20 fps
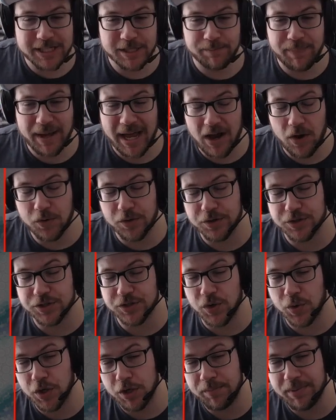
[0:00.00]
of Power is
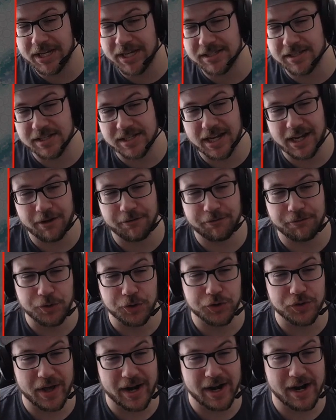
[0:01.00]
so good because it's like a foo
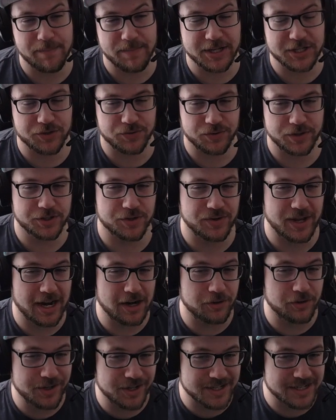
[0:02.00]
shot at a mystery. So not
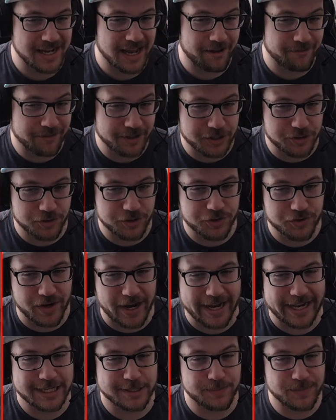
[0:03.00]
only does it have Victory
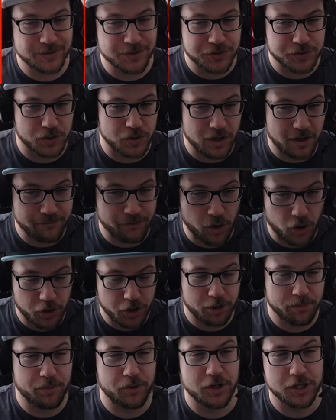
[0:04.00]
Strike, it's going to be able to turn off all
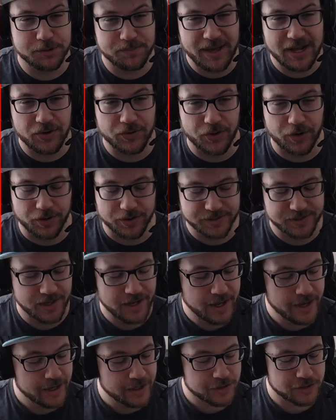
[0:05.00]
your opponent's battle cards.
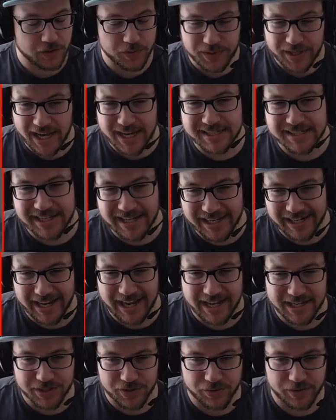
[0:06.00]
So yes, they can
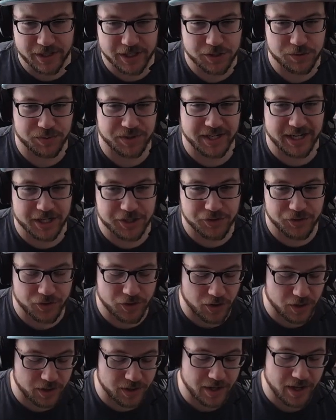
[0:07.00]
answer this with an extra
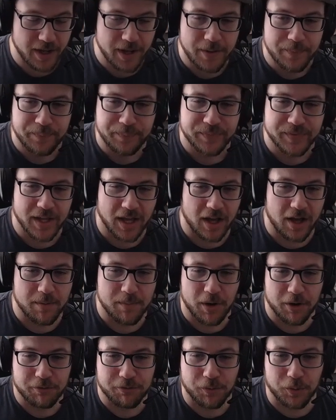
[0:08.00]
card.
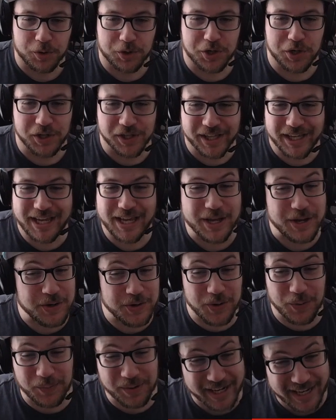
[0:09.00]
Unfortunately, you
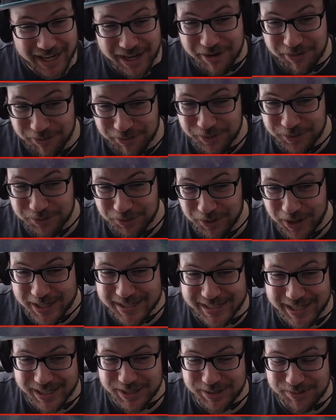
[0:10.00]
don't want to get hit with Frost
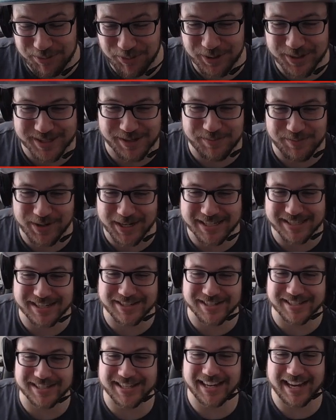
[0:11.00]
Deadly's Poison because it's
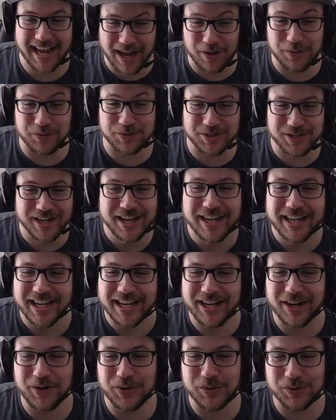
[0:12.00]
just like, ouch.
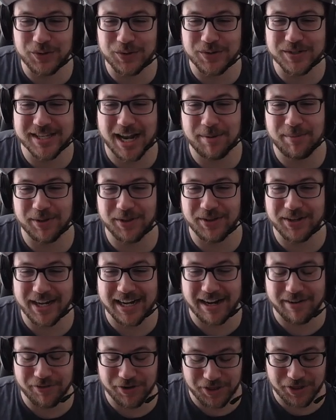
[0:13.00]
You know, you lose that ability
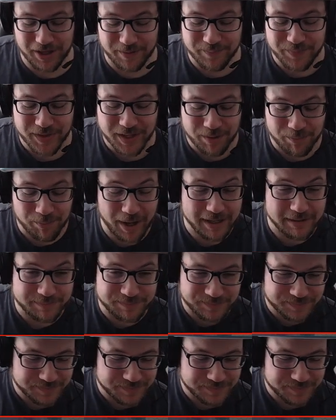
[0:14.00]
and everything. But